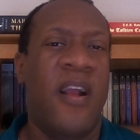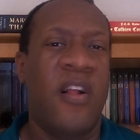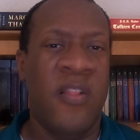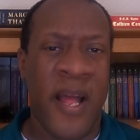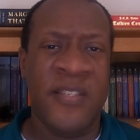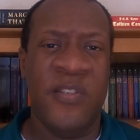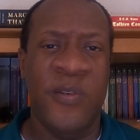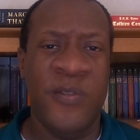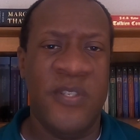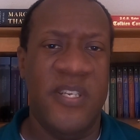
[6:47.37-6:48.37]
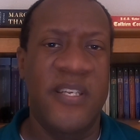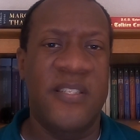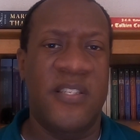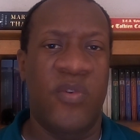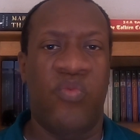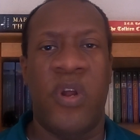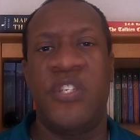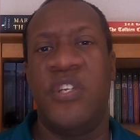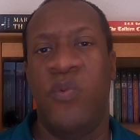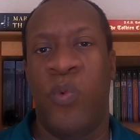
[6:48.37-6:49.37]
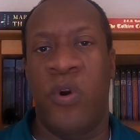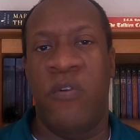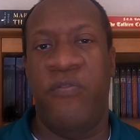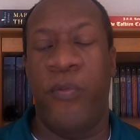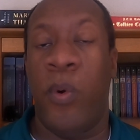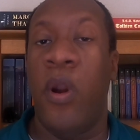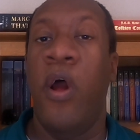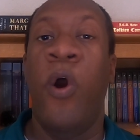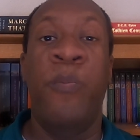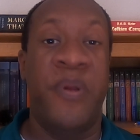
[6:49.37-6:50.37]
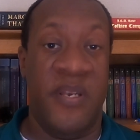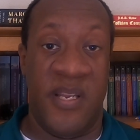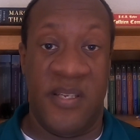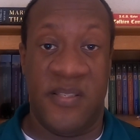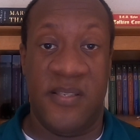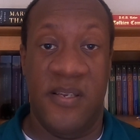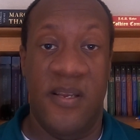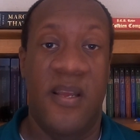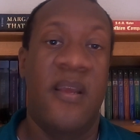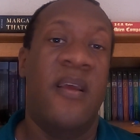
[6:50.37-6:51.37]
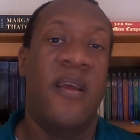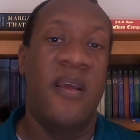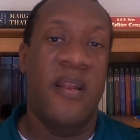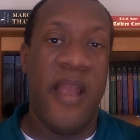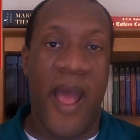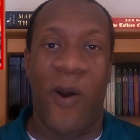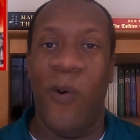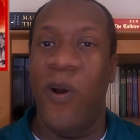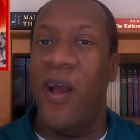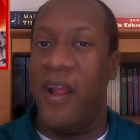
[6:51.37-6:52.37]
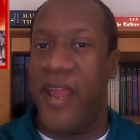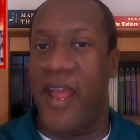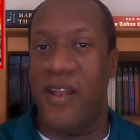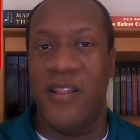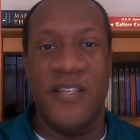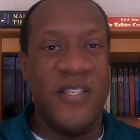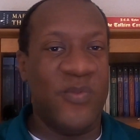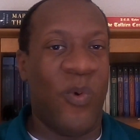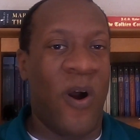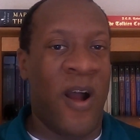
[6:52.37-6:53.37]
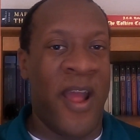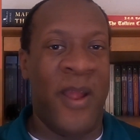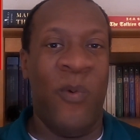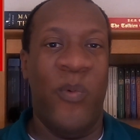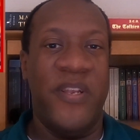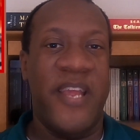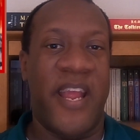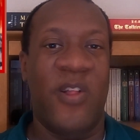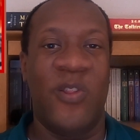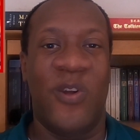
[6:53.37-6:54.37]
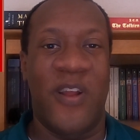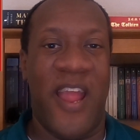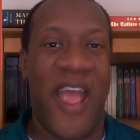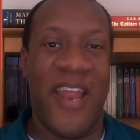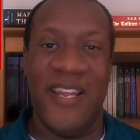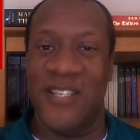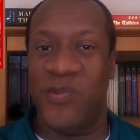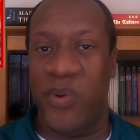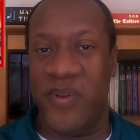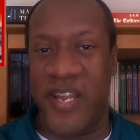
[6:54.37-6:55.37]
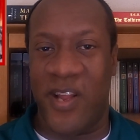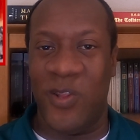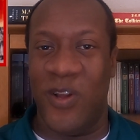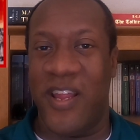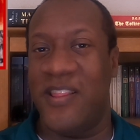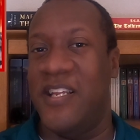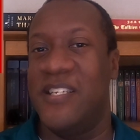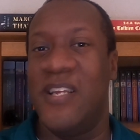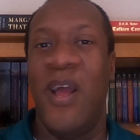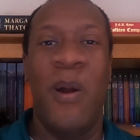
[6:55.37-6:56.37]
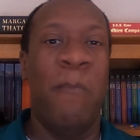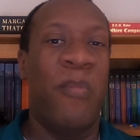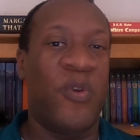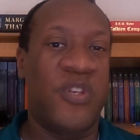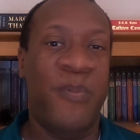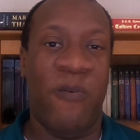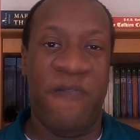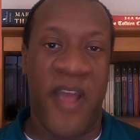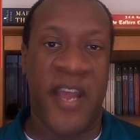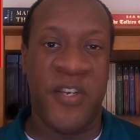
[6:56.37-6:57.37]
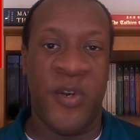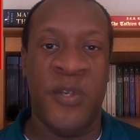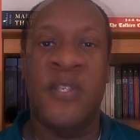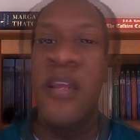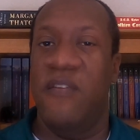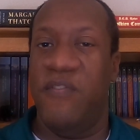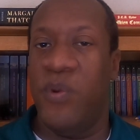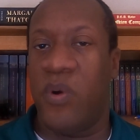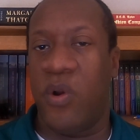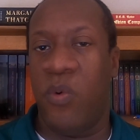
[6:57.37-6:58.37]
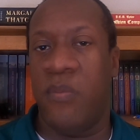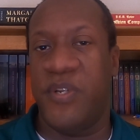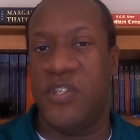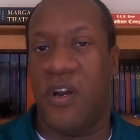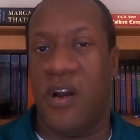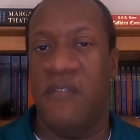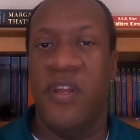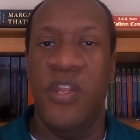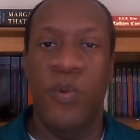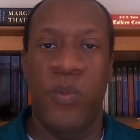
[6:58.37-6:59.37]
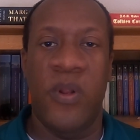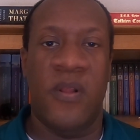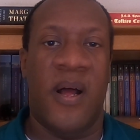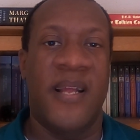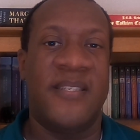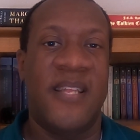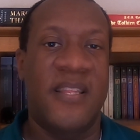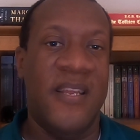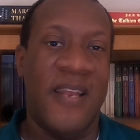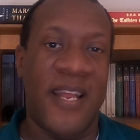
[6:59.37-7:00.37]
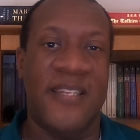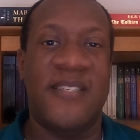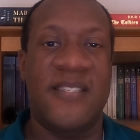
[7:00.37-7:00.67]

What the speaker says: Glasnost is the Russian word for openness. Now, again, this is why we take a look at history, we take a look at these multiple factors. If you are Gorbachev, you realize that the United